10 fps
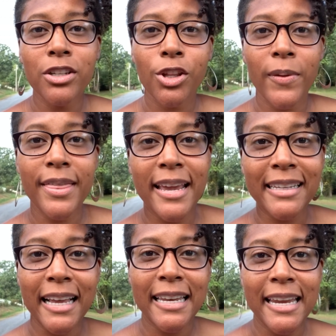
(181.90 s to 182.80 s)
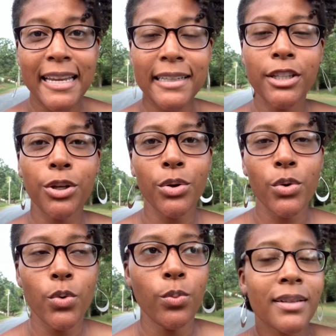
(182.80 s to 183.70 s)
three things I did
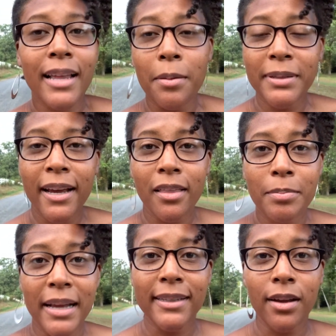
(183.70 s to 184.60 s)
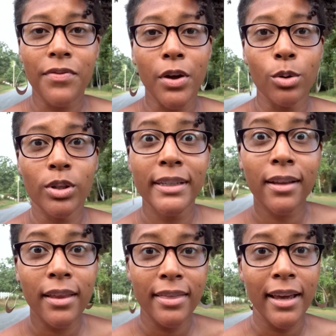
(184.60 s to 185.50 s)
to stop telling myself those
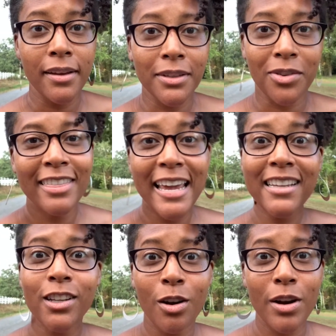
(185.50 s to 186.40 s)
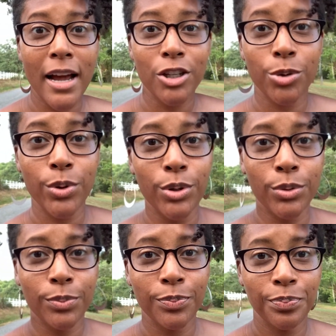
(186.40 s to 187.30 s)
silly things, or things that are not true,